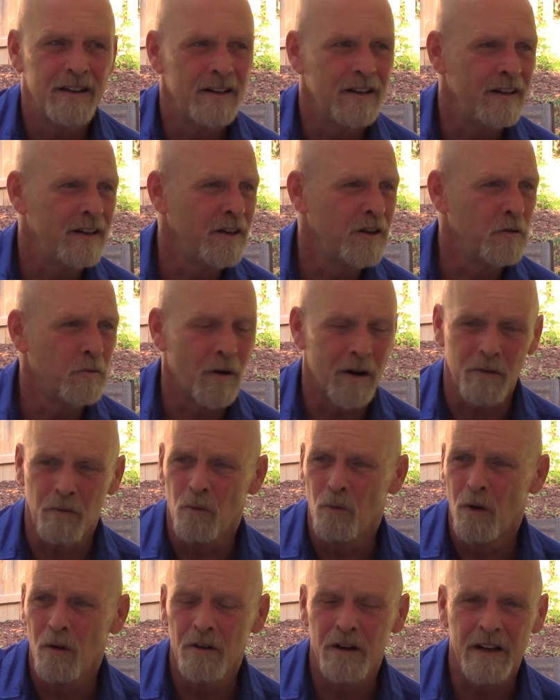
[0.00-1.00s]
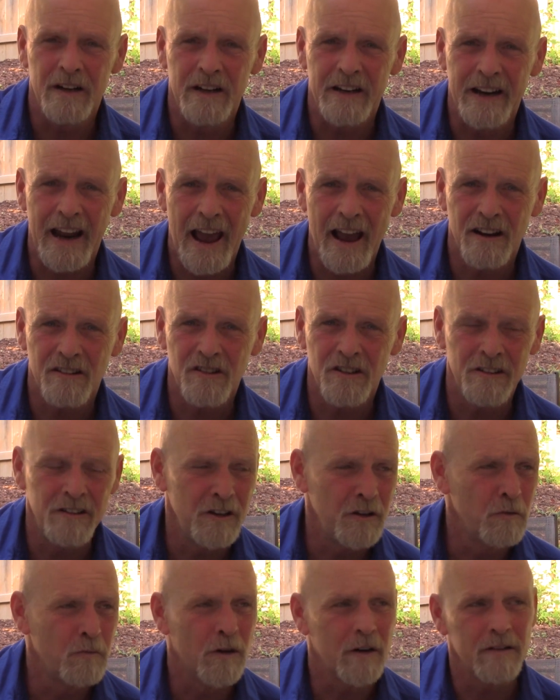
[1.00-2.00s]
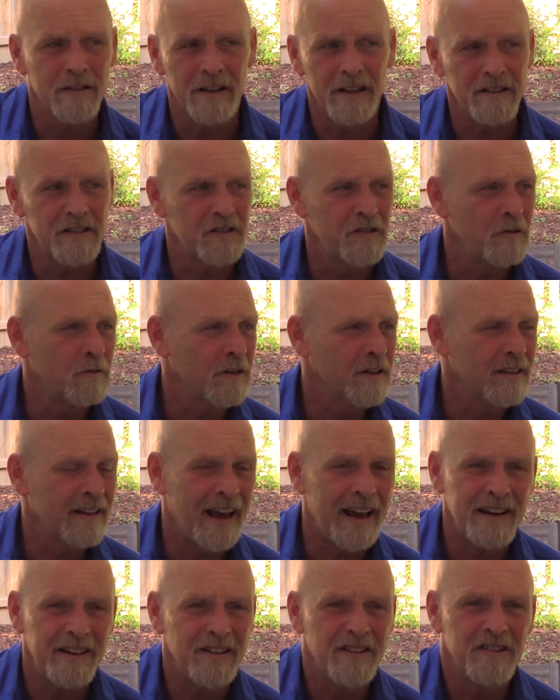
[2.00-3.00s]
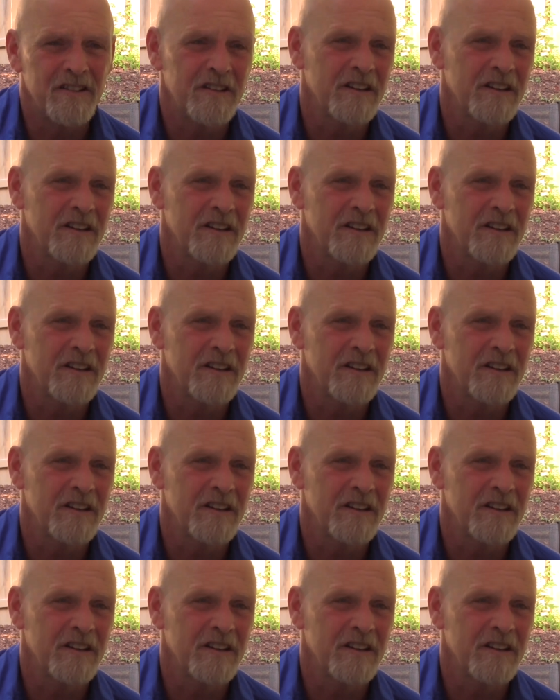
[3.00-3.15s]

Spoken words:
You weren't wounded in action. You weren't this. You weren't that.